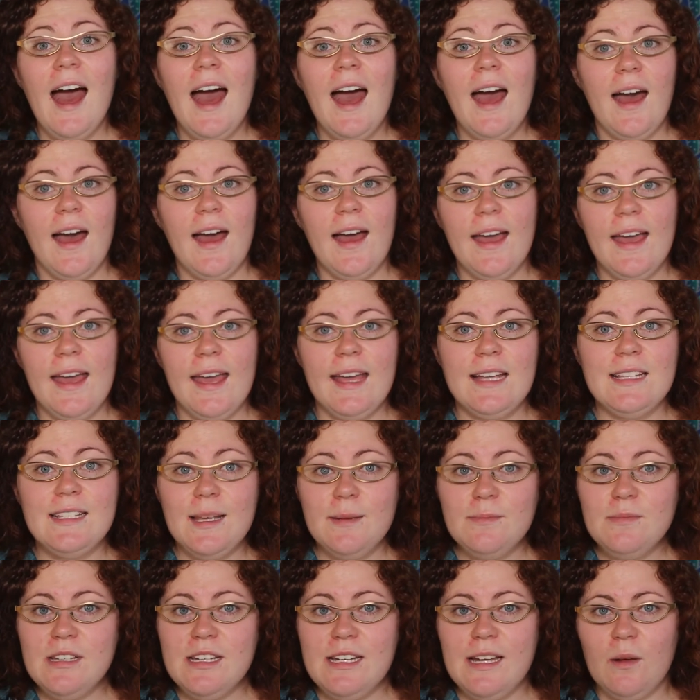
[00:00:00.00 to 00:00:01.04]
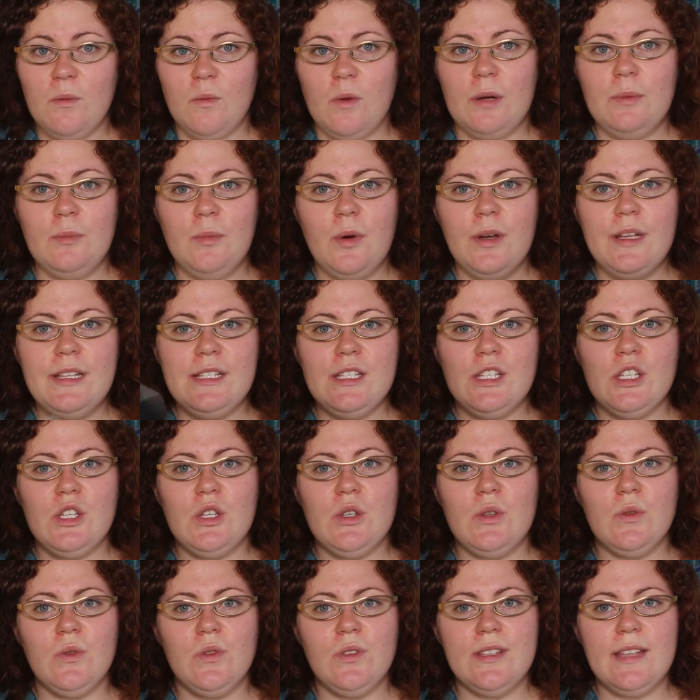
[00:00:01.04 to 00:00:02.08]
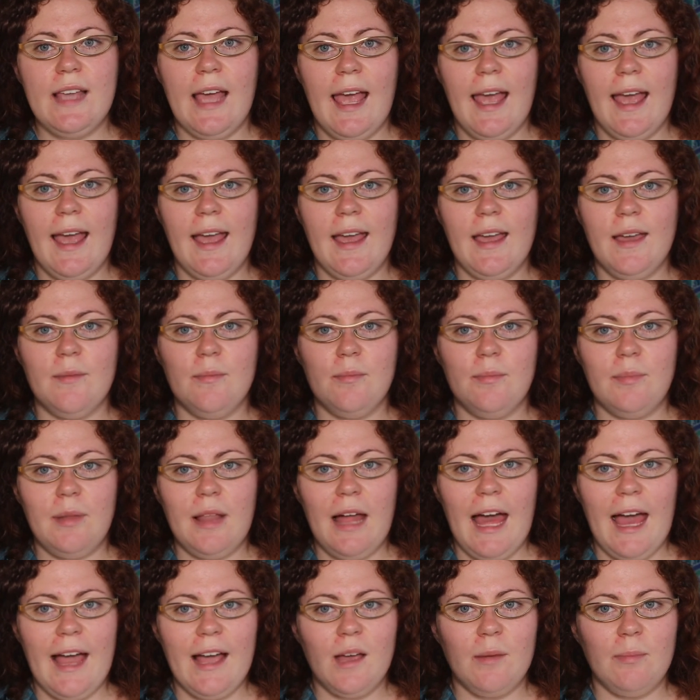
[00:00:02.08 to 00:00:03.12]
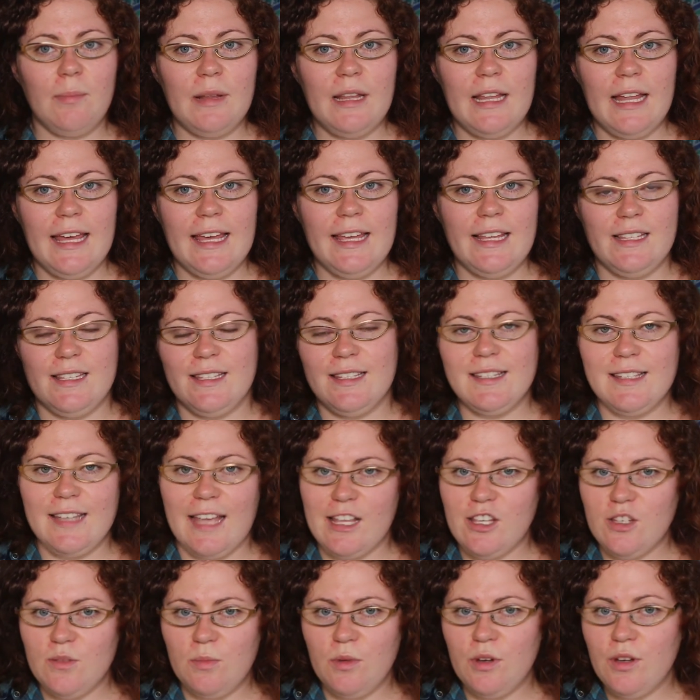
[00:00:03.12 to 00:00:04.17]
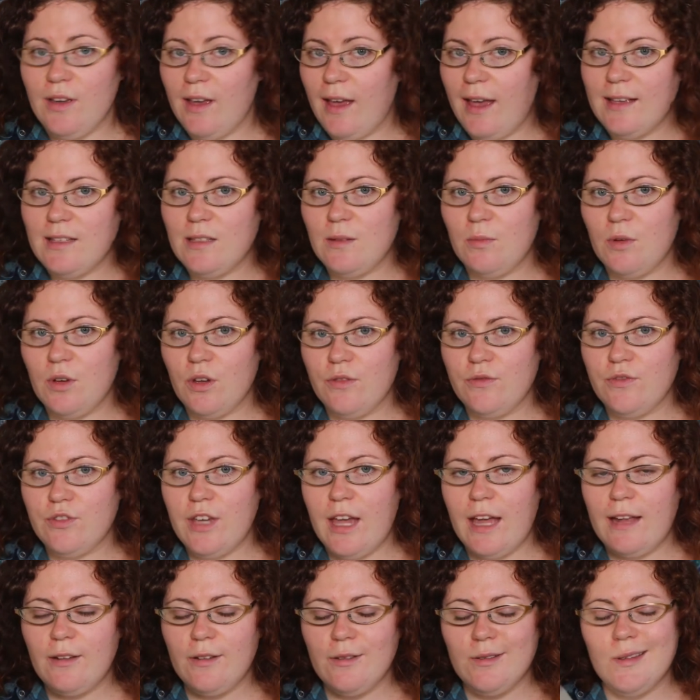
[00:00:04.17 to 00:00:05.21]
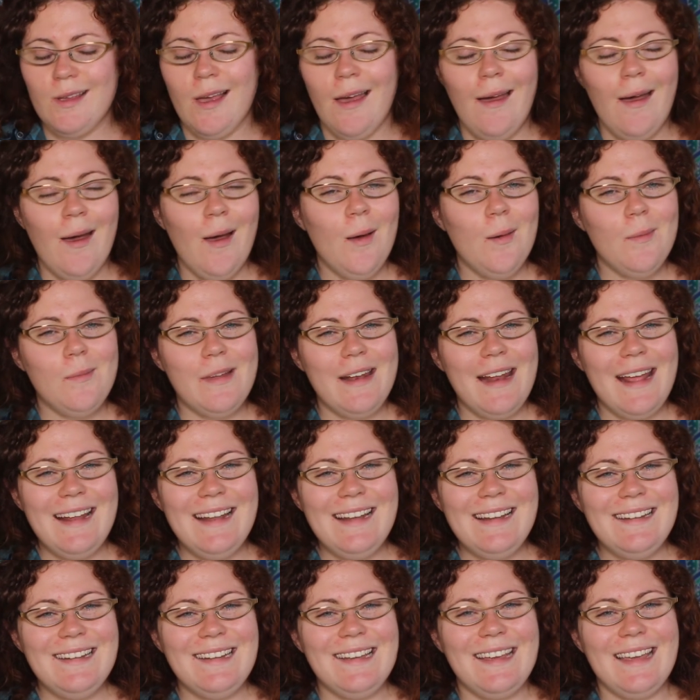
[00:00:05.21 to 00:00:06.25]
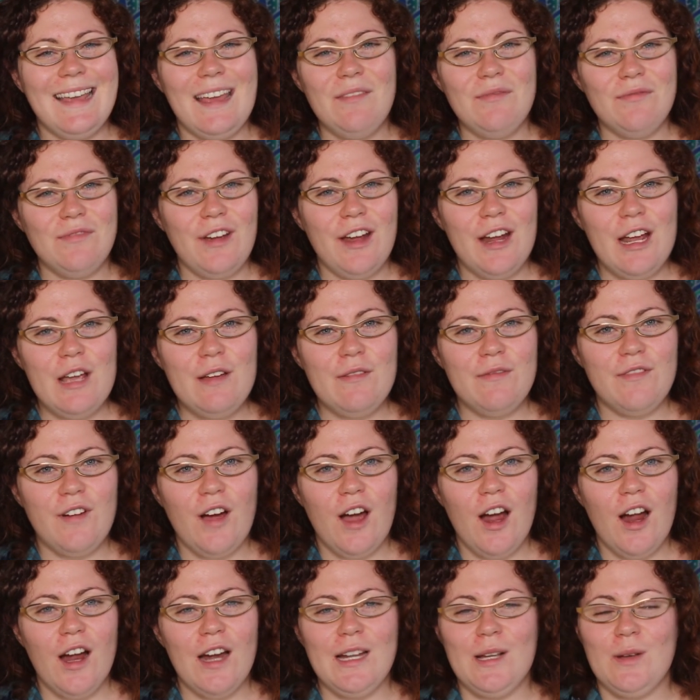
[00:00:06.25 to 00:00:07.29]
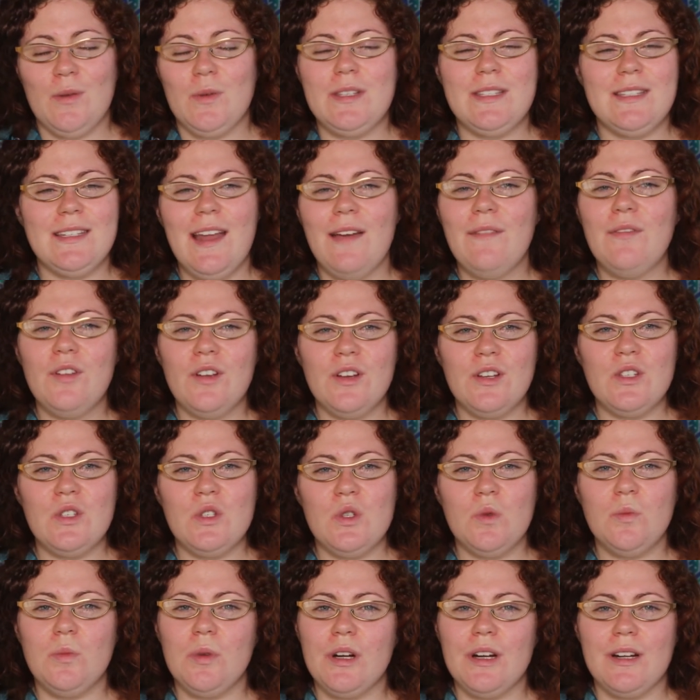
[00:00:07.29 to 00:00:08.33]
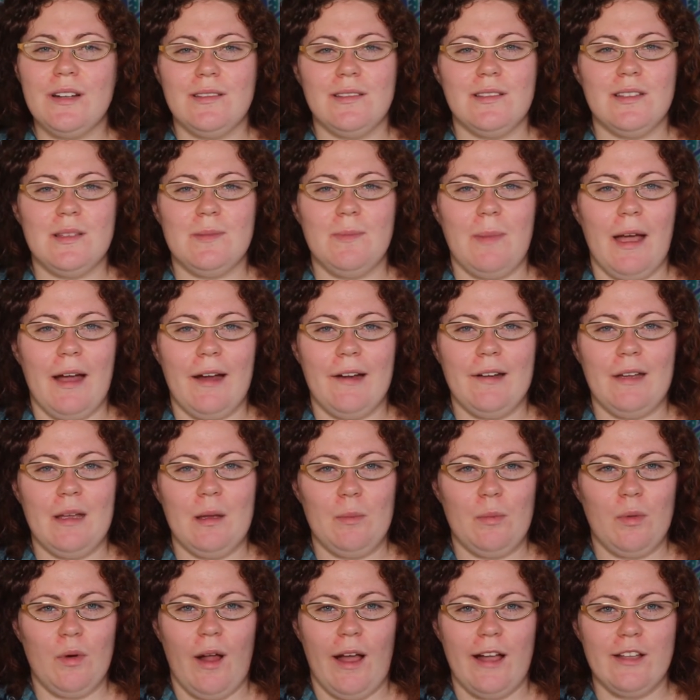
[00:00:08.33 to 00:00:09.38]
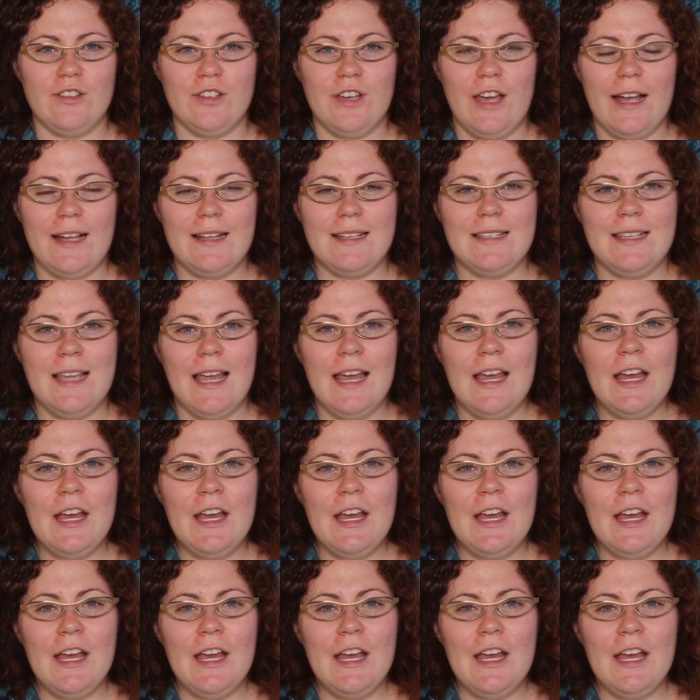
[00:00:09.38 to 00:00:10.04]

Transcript: I attempted at one point to use a black plain sketchbook as a Book of Shadows, but I didn't get very far. It was never a super inspiring project.